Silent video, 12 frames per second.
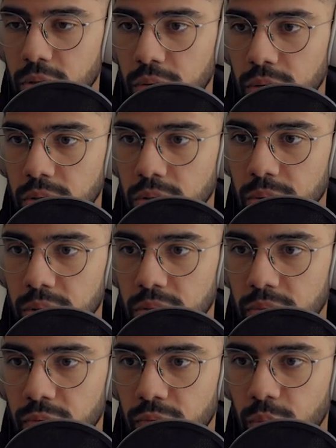over so
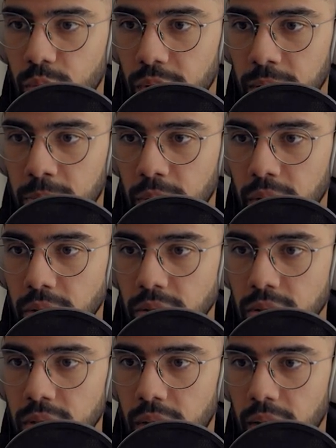it's full 8
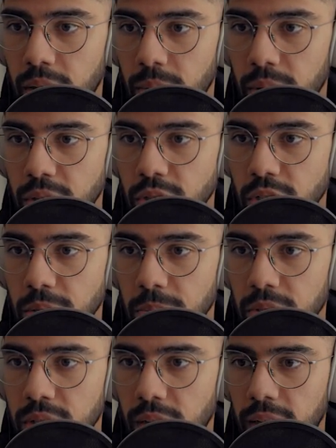bars, and then we're going to change up
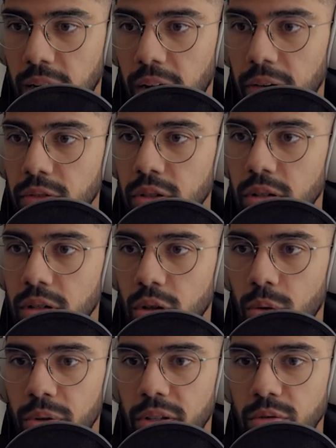the second half to
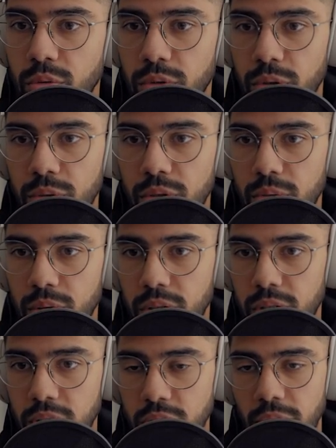lower these root notes. We're
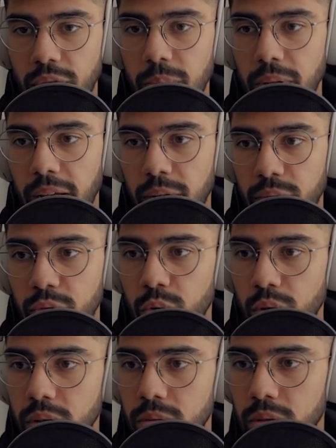going to shift them down
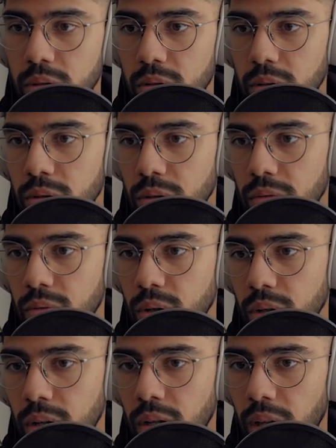4
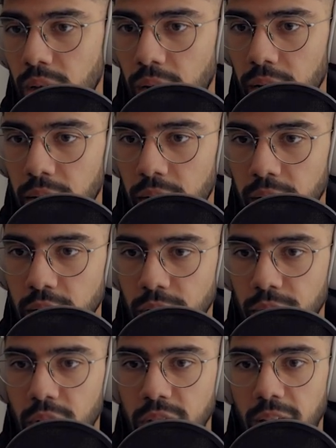and then
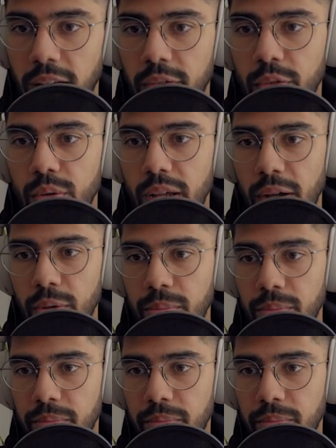shift these last few down.